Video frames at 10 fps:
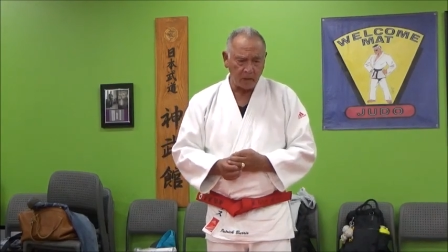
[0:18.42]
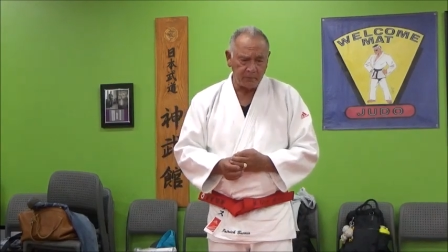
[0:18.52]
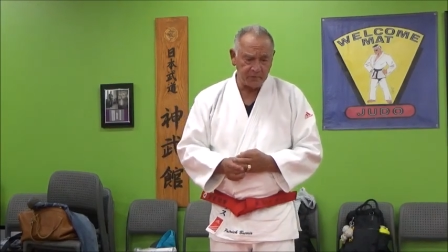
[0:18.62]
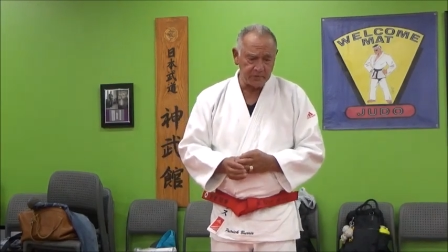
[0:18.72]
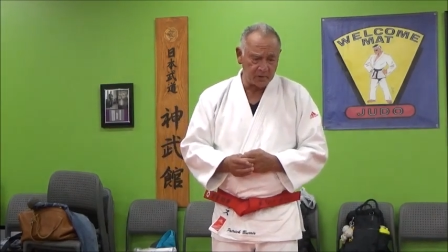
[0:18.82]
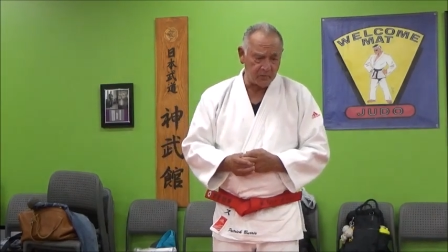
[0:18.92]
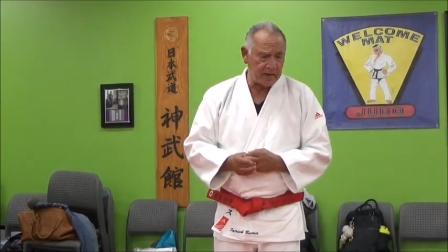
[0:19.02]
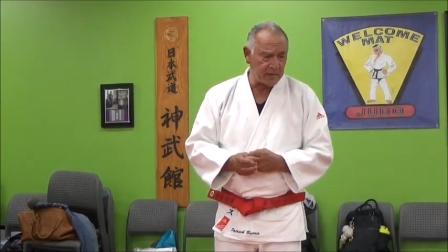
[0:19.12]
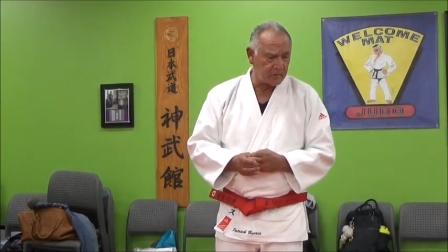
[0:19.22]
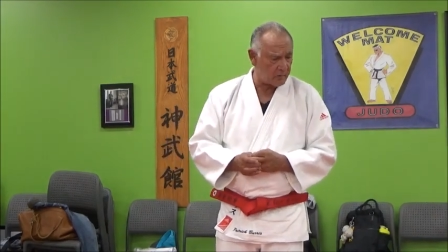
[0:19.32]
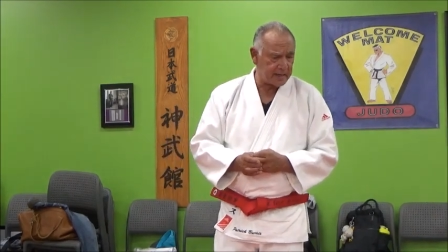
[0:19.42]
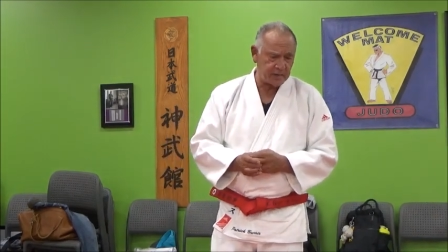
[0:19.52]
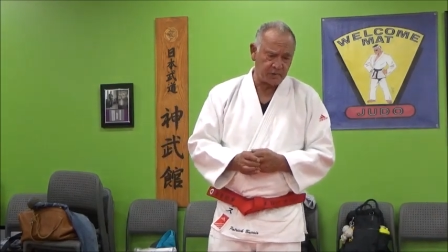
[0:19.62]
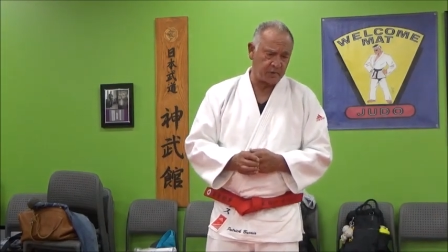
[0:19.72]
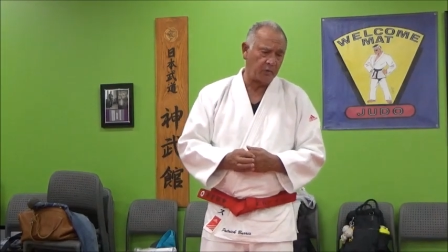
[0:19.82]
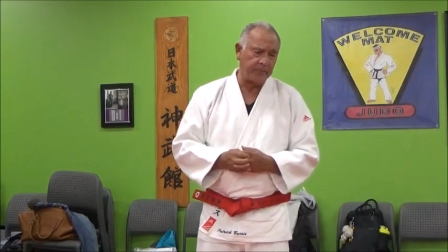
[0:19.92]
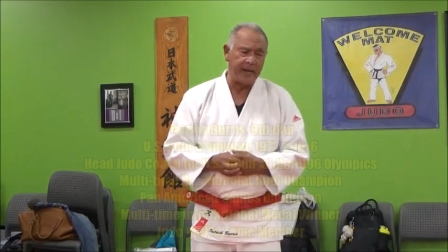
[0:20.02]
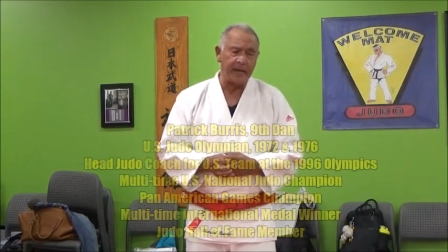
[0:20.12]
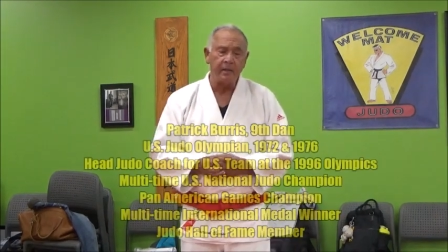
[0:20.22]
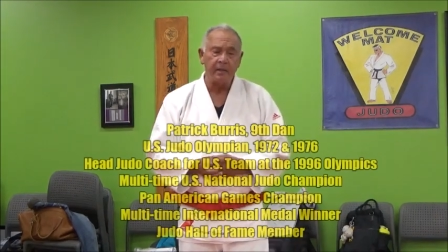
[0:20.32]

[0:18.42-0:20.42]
There's a great judo man,